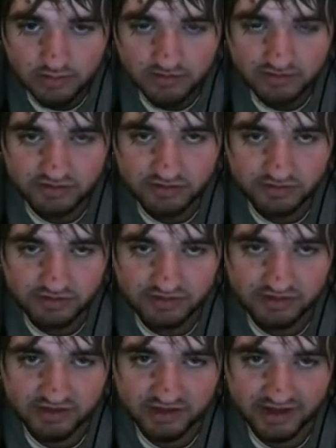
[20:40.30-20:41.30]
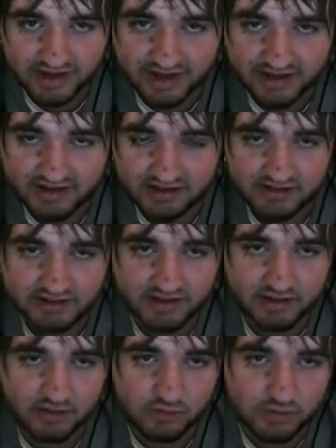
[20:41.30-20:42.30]
So there's that.
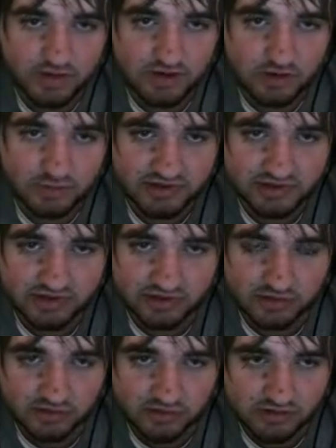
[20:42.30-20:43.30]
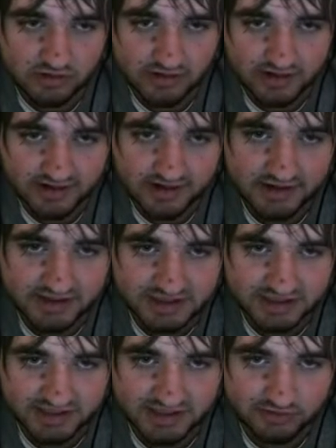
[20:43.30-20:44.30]
That'll reopen the door, and a
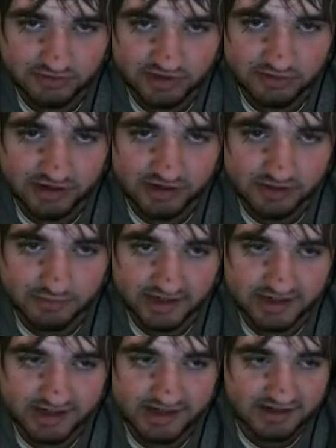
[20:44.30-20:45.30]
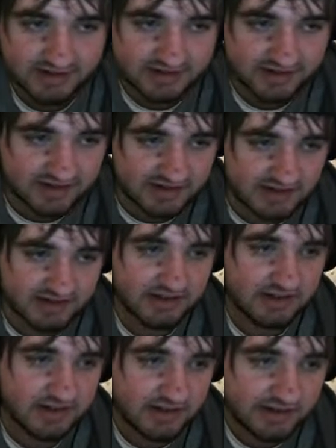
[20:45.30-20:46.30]
chest will spawn behind us.
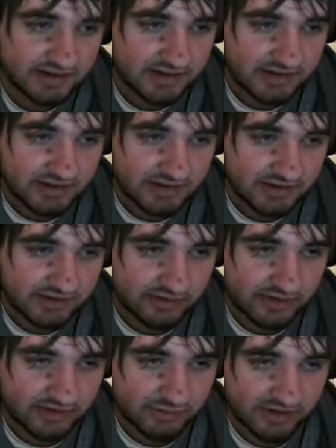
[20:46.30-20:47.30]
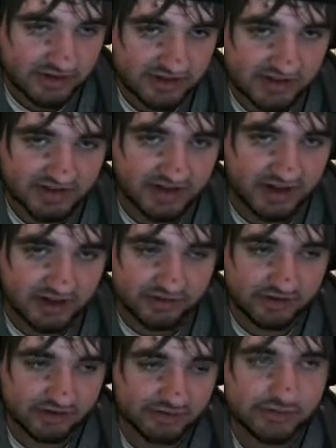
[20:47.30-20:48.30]
So this brings us down
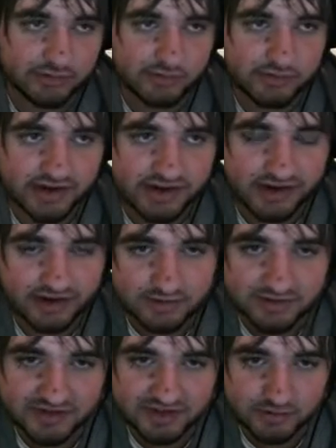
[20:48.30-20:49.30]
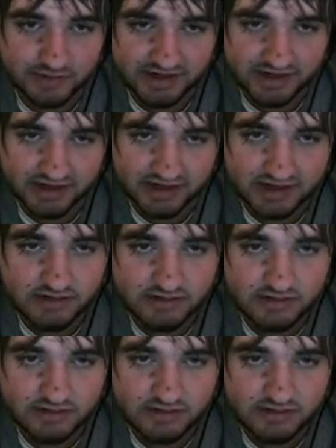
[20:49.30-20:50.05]
to 3 items that we need.